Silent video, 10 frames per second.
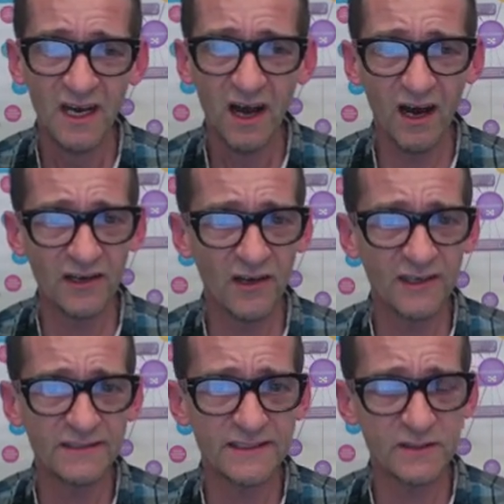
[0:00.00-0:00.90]

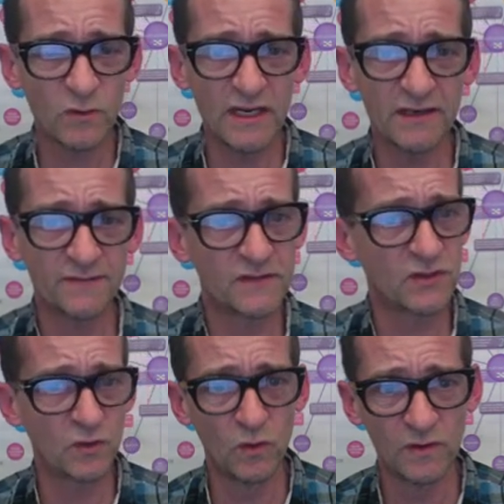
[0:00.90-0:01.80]
Online suite of
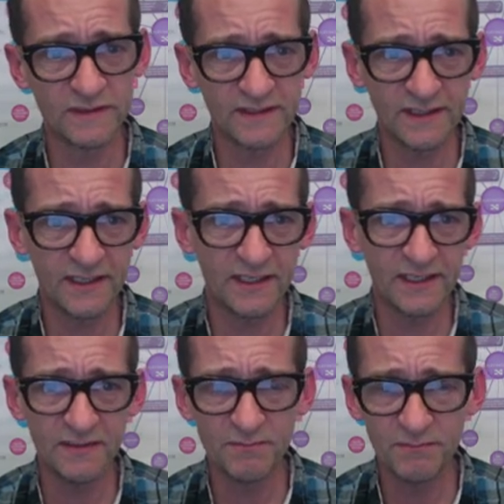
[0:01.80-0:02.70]
tools.
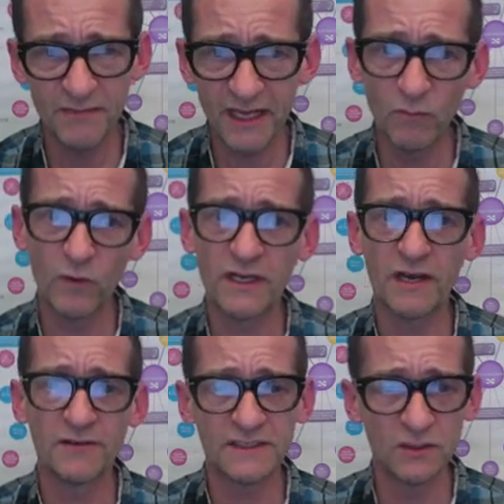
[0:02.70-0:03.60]
The mega one
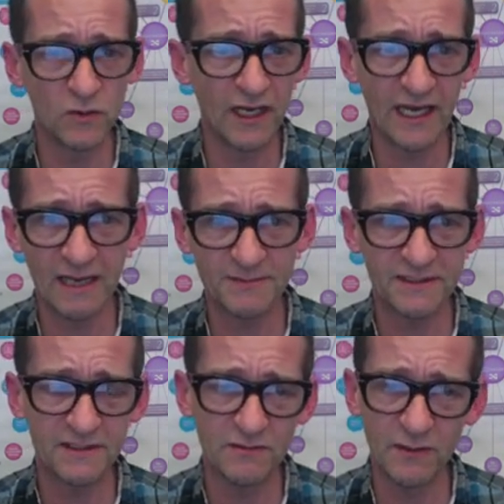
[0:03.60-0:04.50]
here is Google
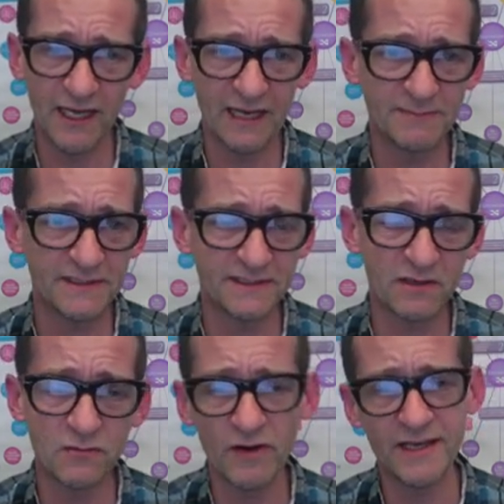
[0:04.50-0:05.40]
Apps. Google Apps is
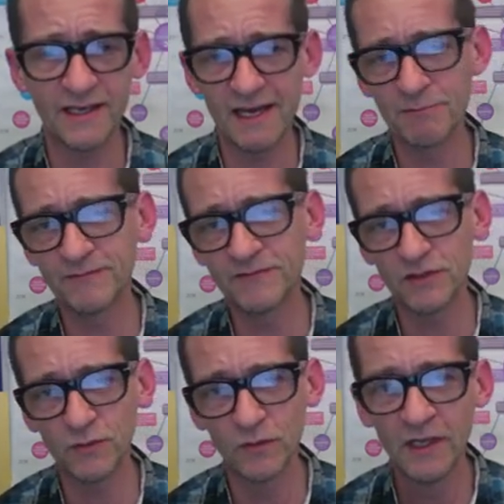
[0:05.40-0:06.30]
a great collaborative
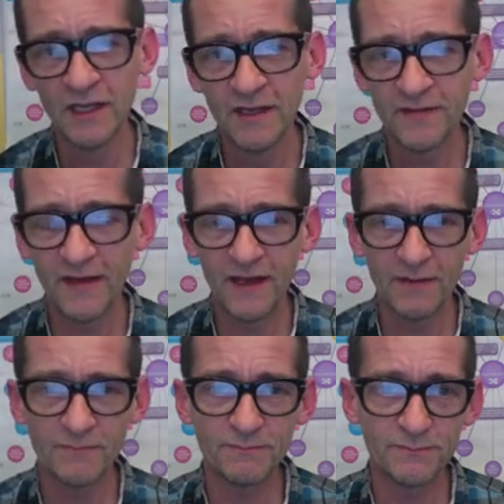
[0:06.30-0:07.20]
tool
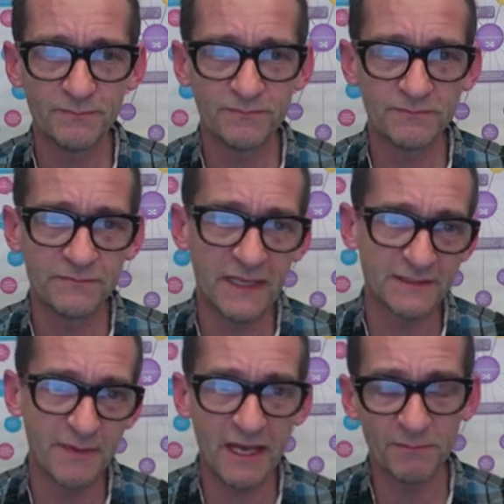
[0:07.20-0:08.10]

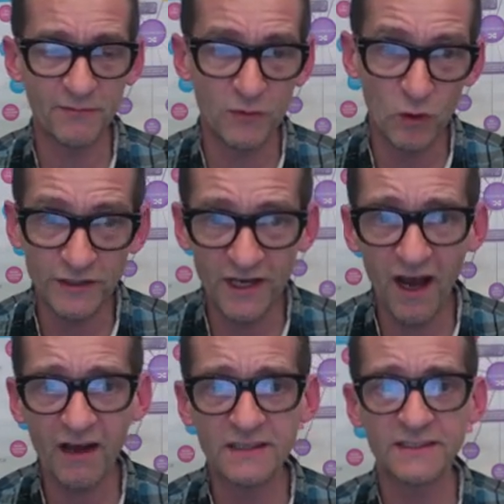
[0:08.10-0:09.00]
that's made up of Google
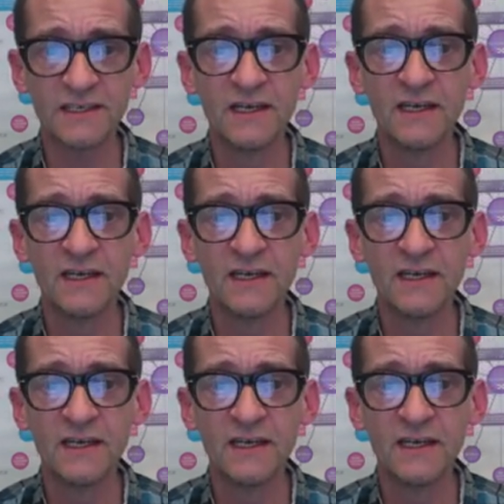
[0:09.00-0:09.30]
Docs,